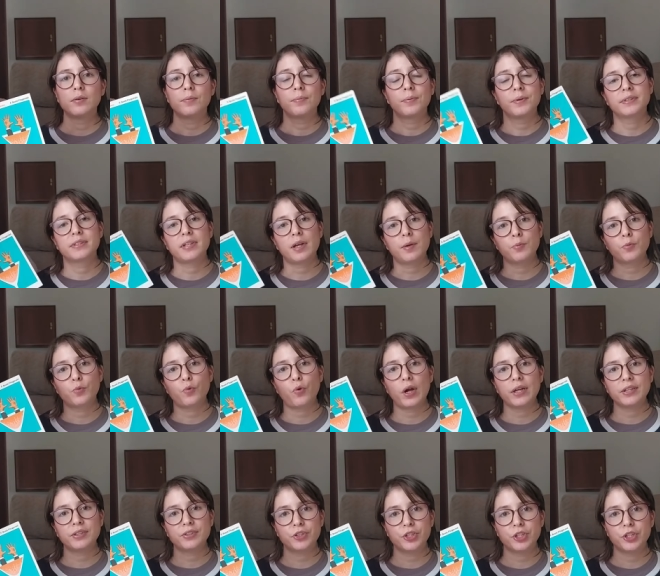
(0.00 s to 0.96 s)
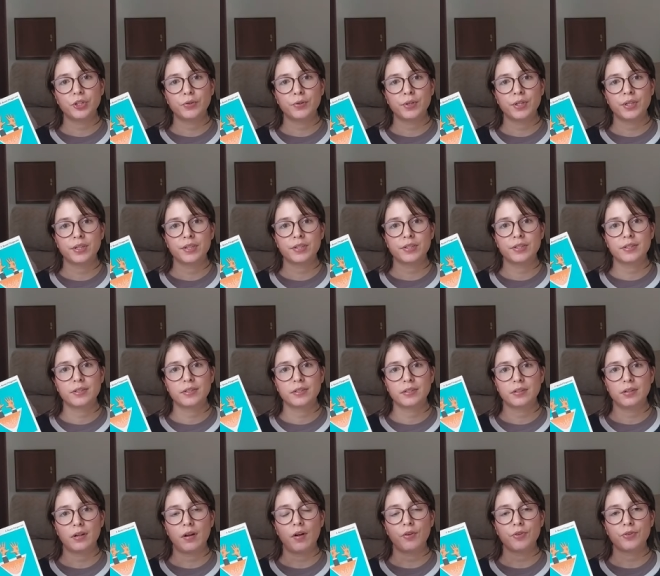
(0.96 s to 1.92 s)
but I'm quite curious
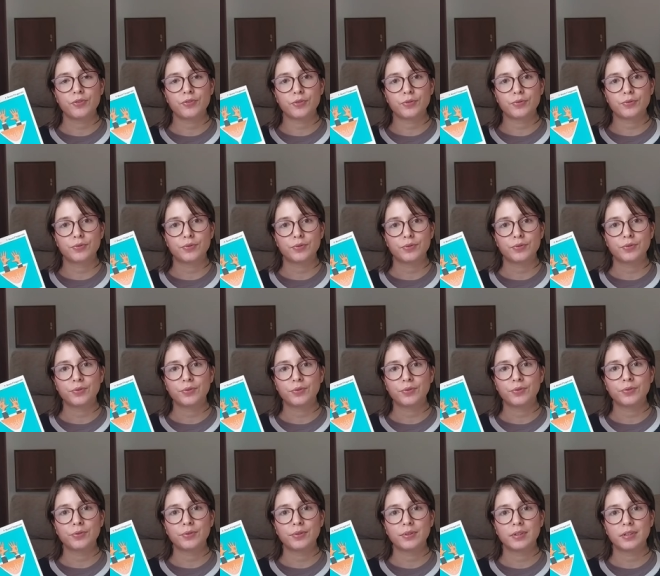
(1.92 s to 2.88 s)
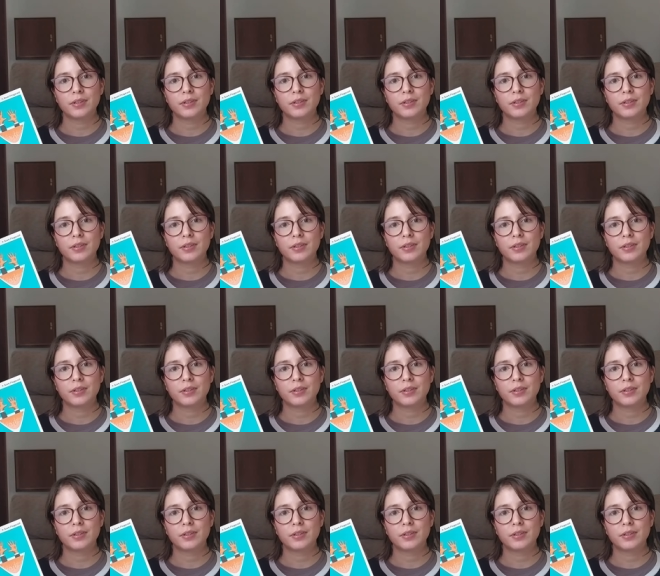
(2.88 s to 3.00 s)
also to